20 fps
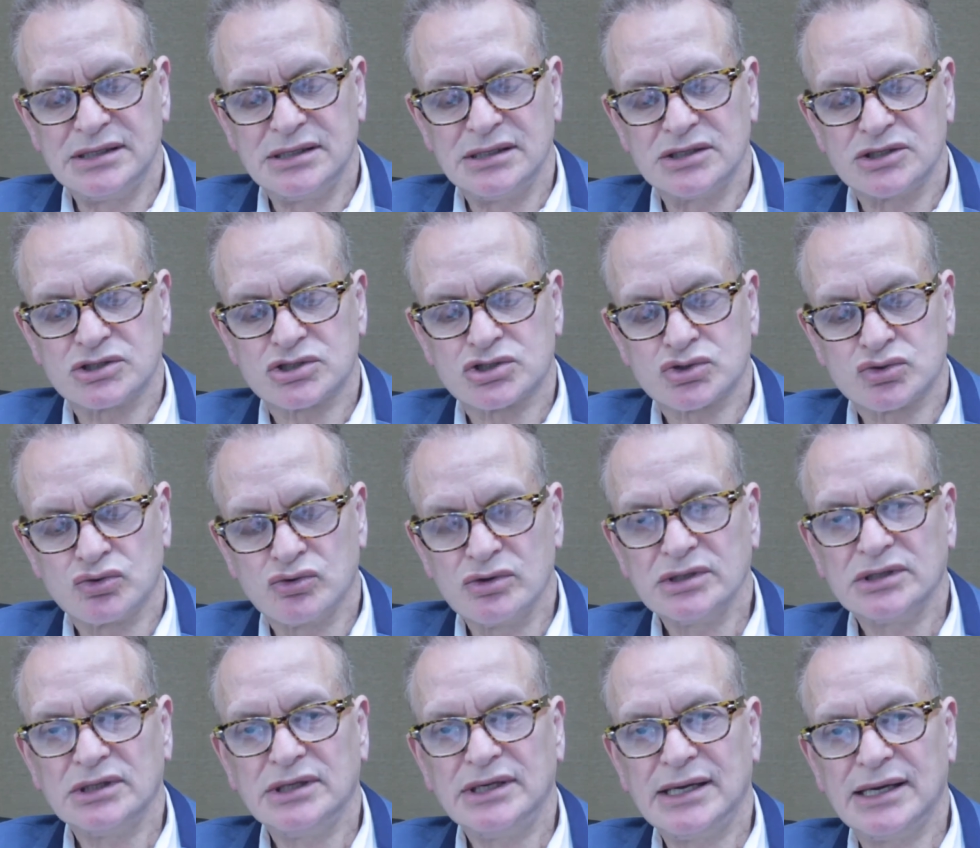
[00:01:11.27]

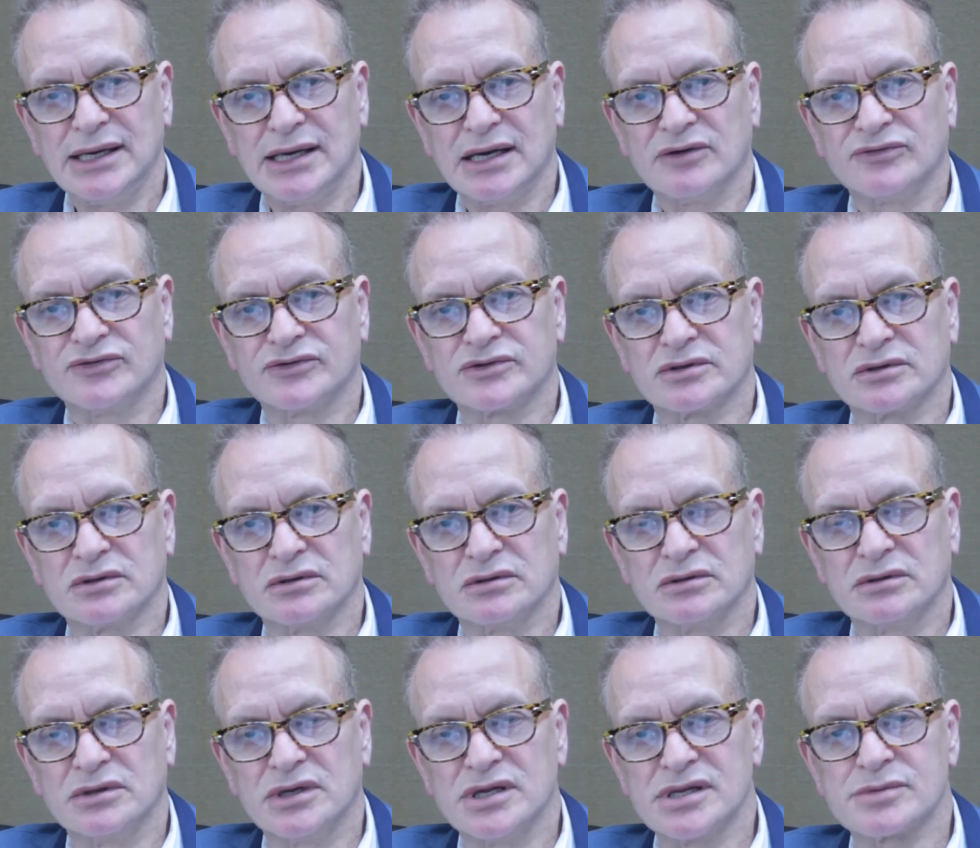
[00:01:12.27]
shortly after
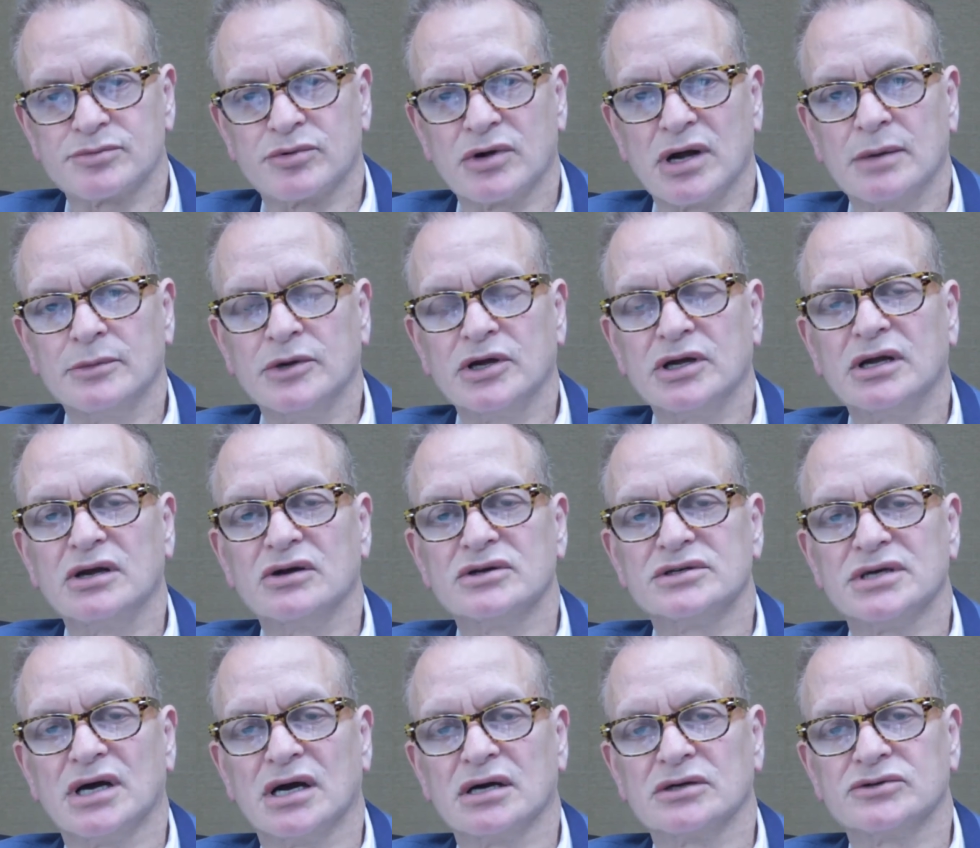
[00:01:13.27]
his primary care
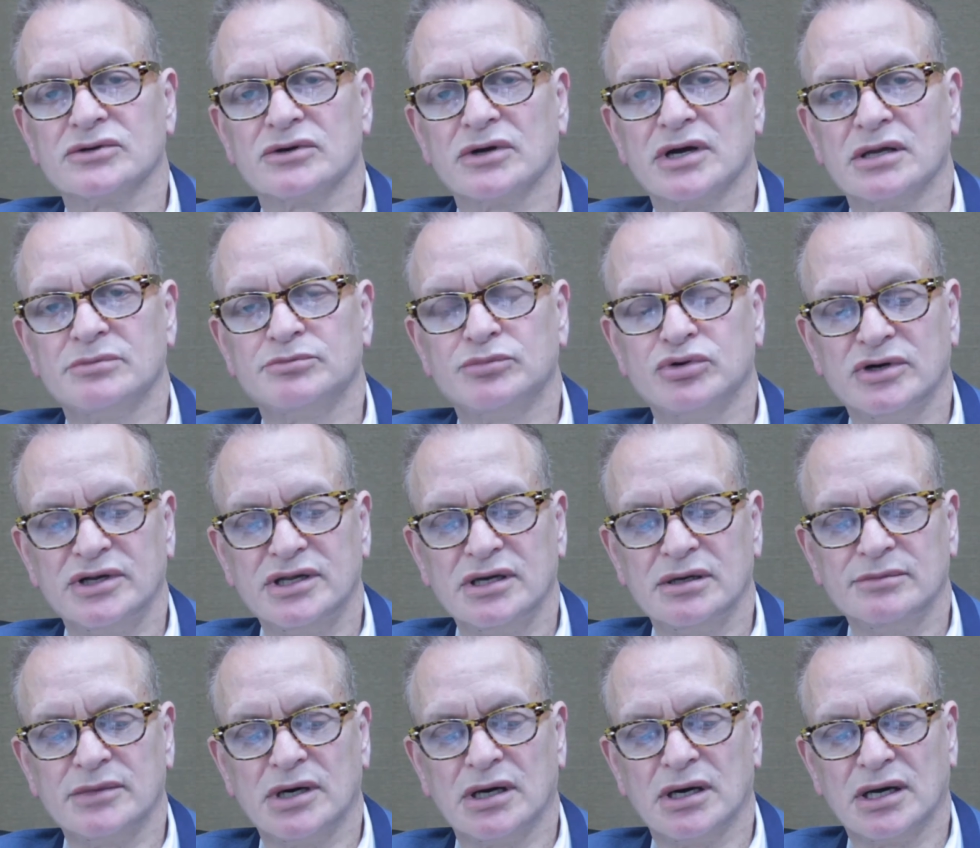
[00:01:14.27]
doctor had put
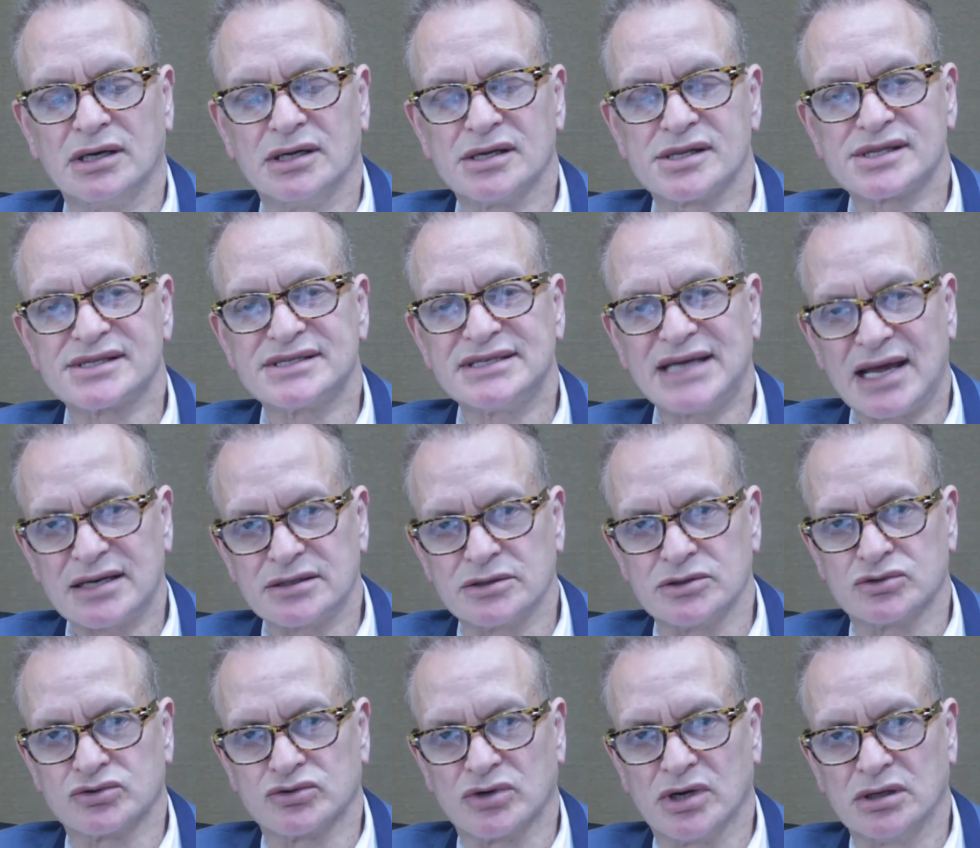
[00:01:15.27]
him on a statin
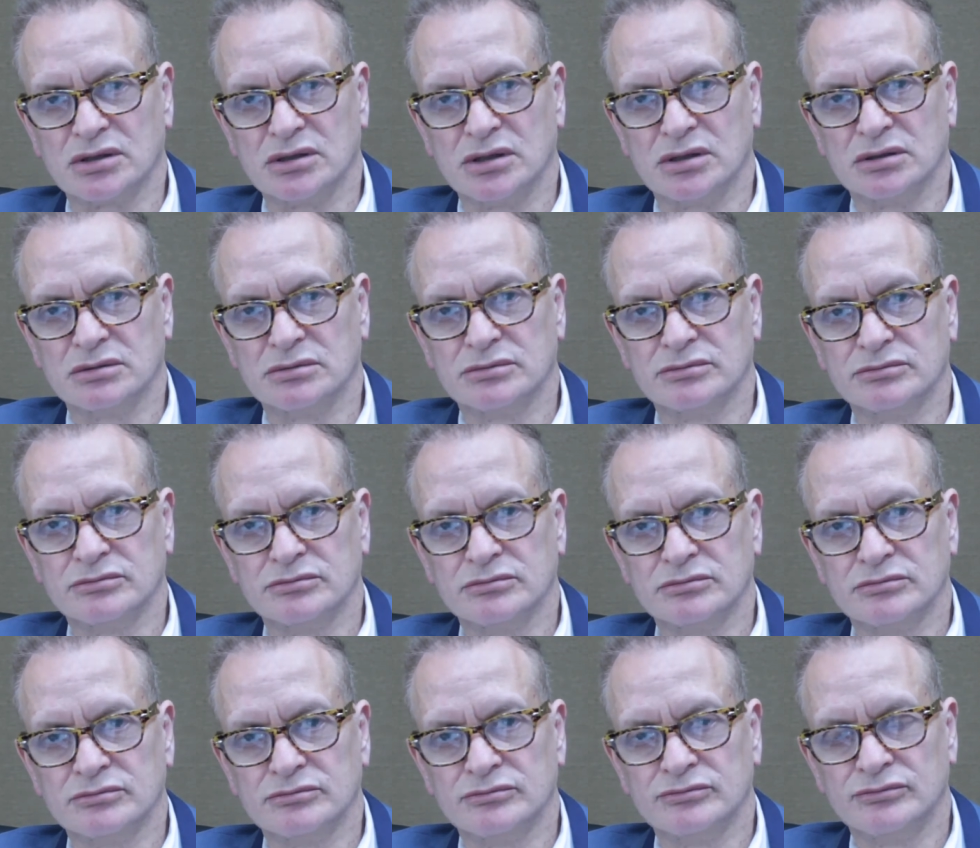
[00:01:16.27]
drug,
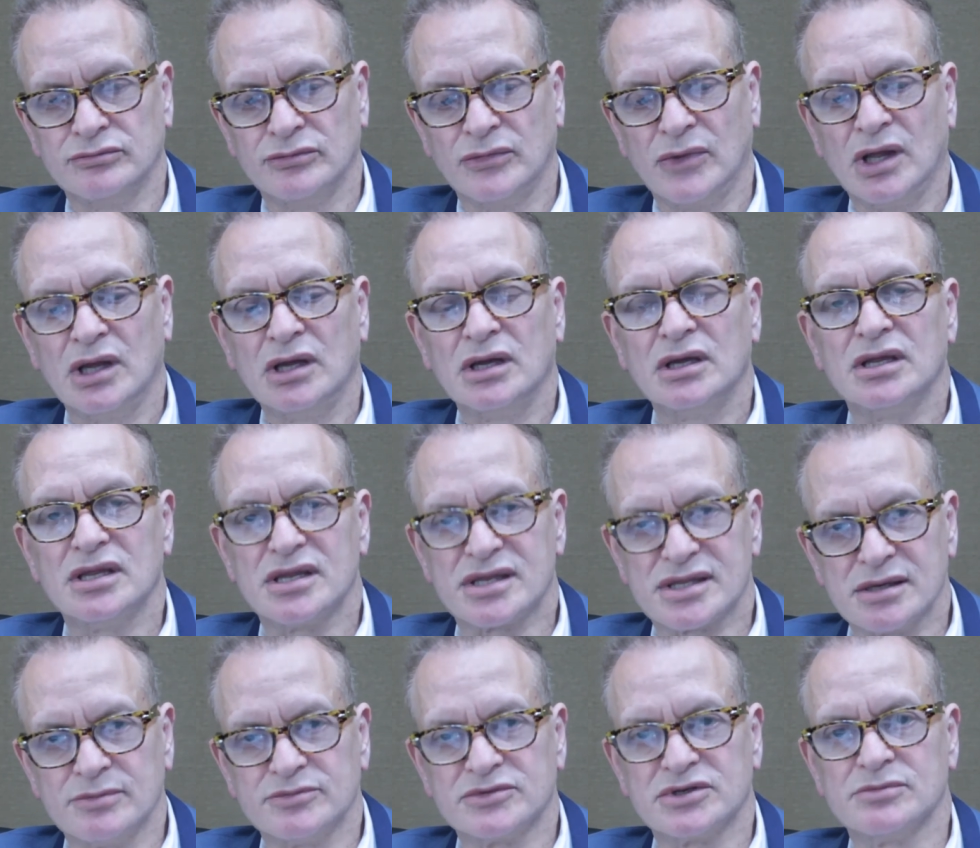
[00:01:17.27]
his
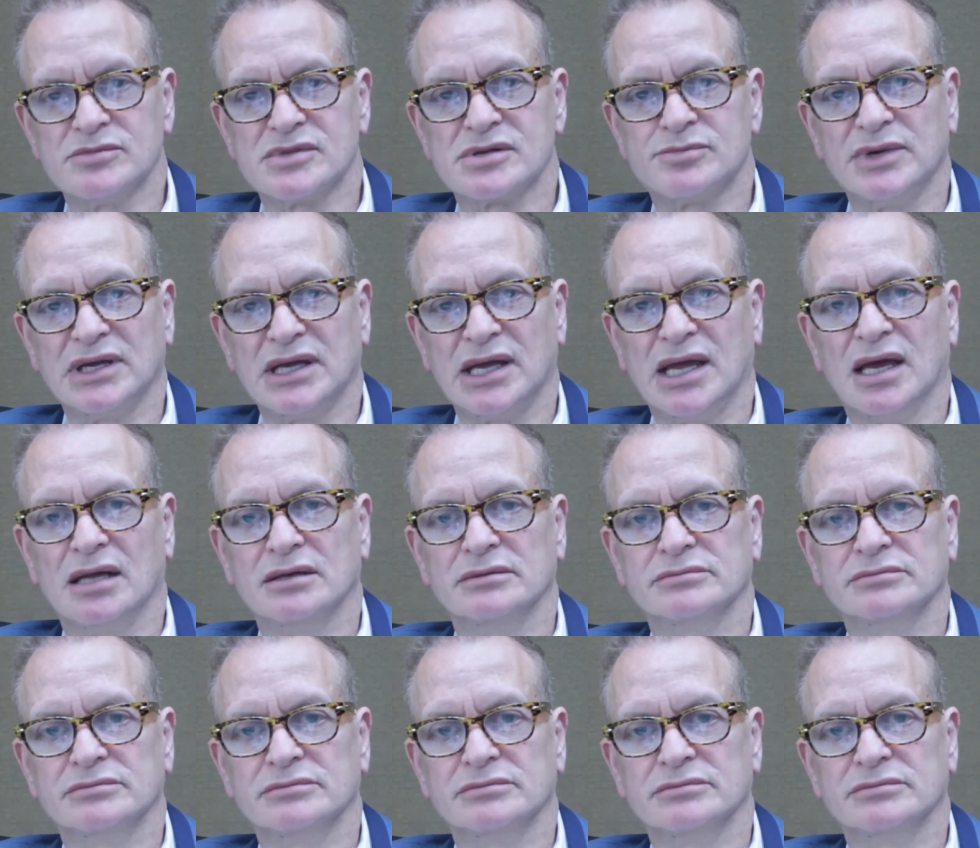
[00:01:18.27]
symptoms began.